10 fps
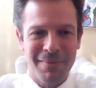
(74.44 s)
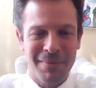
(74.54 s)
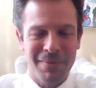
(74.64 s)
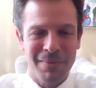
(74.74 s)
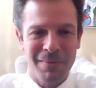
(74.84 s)

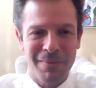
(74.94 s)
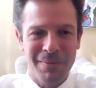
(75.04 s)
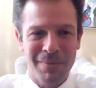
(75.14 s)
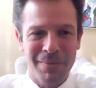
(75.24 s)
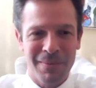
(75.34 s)

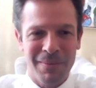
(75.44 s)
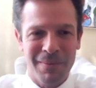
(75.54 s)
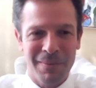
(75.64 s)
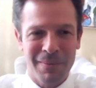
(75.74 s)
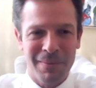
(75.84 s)

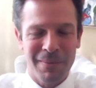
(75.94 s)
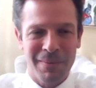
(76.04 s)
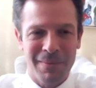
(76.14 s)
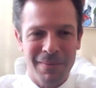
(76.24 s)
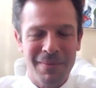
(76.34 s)

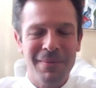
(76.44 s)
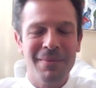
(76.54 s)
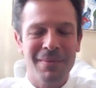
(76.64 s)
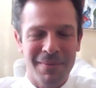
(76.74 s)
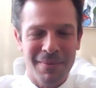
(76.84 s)

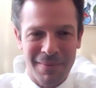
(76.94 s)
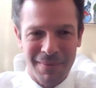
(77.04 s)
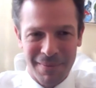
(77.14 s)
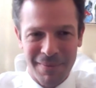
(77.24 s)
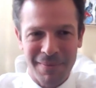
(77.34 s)

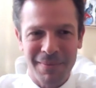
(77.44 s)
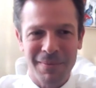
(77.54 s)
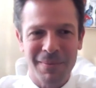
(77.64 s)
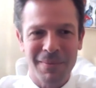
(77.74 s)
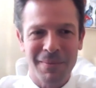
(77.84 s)
(silent)